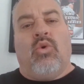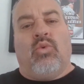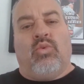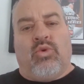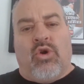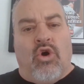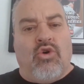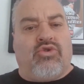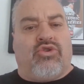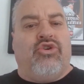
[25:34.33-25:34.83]

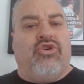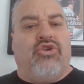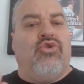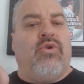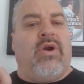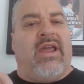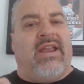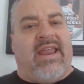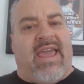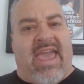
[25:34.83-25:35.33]
Roku
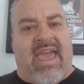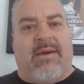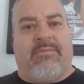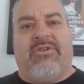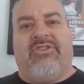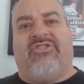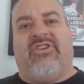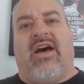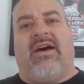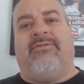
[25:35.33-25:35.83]
and
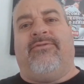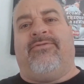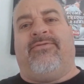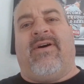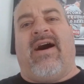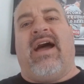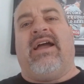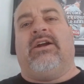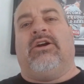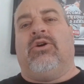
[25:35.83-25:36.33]
Amazon
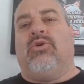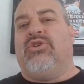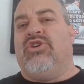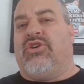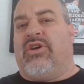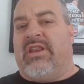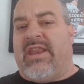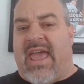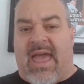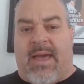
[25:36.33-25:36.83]
Fire, you
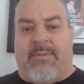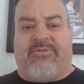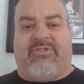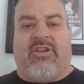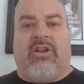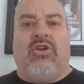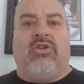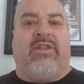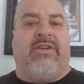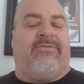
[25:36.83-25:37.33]
can
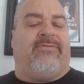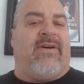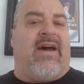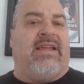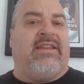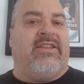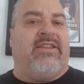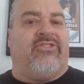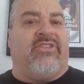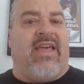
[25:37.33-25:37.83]
absolutely
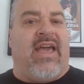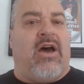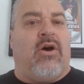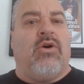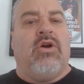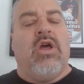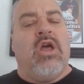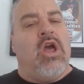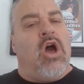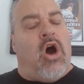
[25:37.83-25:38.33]
find us
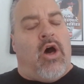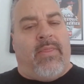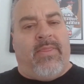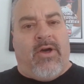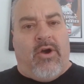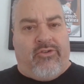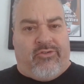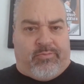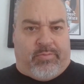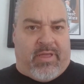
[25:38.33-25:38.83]
now on
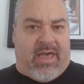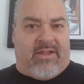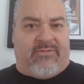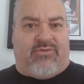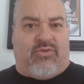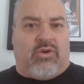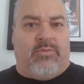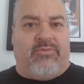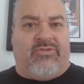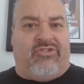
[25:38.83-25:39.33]
those
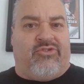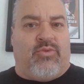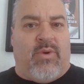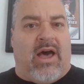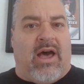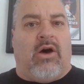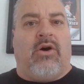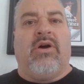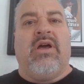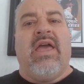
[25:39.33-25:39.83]
platforms as
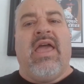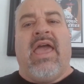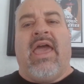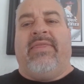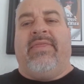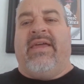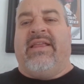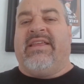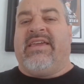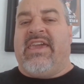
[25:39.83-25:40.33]
well.
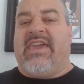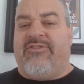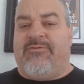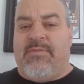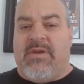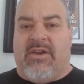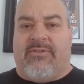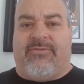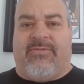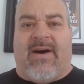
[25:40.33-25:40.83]
And then give
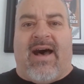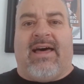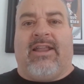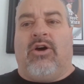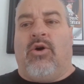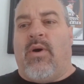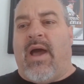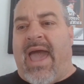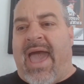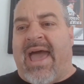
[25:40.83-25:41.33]
me a
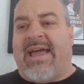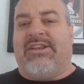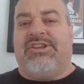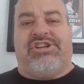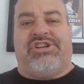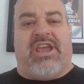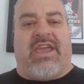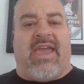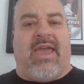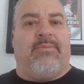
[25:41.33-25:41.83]
follow at
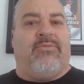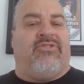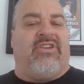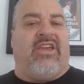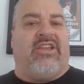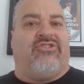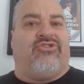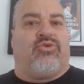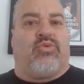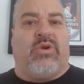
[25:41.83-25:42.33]

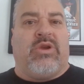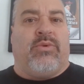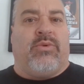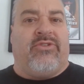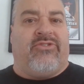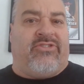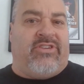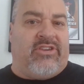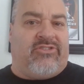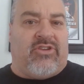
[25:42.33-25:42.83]

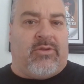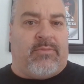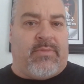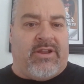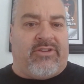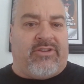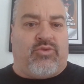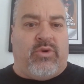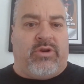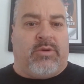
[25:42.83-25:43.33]
JMCH316 on my
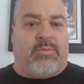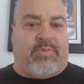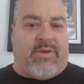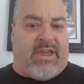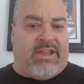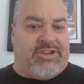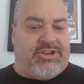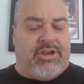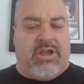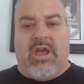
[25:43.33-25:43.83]
Twitter
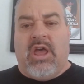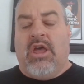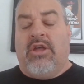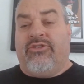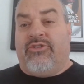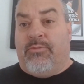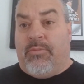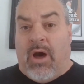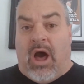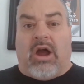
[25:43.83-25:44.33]
page.
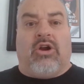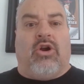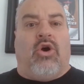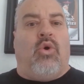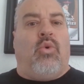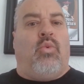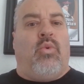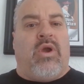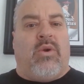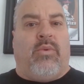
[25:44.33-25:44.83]
Tomorrow,
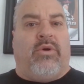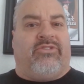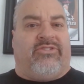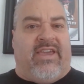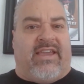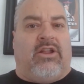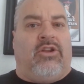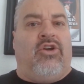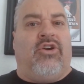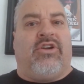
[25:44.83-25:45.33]
we will
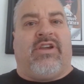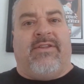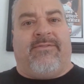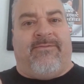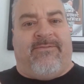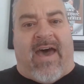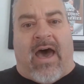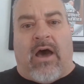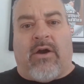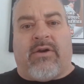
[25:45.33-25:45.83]
take a look at
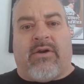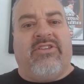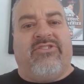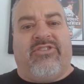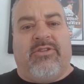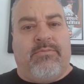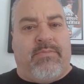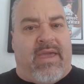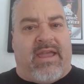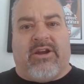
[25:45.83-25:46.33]
Falcons
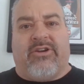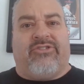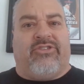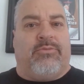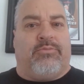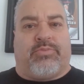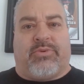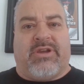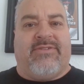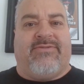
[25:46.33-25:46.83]
and Bears
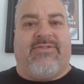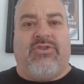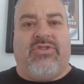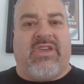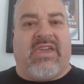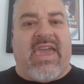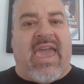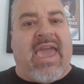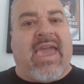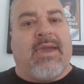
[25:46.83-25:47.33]
and preview the
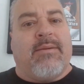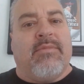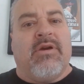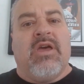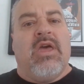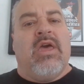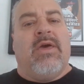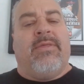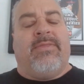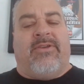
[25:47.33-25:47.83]
game.
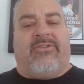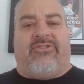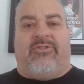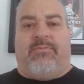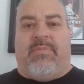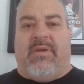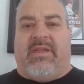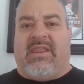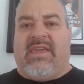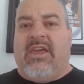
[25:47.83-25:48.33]
This has
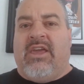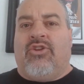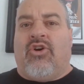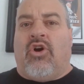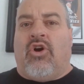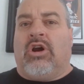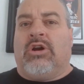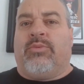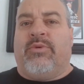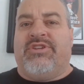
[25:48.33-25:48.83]
been Hittin'
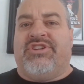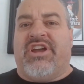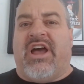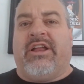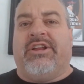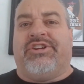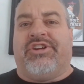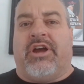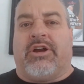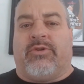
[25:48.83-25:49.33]
Hard with
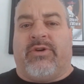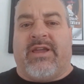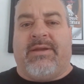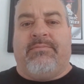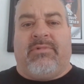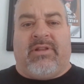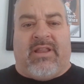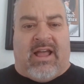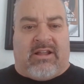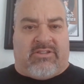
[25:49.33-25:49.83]
Jon Chuckery,
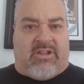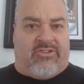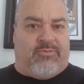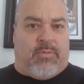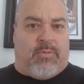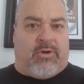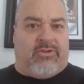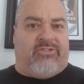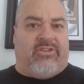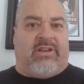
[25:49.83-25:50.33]
Locked On
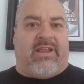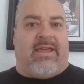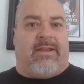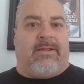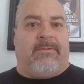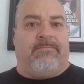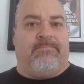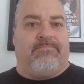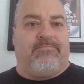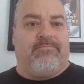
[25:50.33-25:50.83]
Sports Atlanta.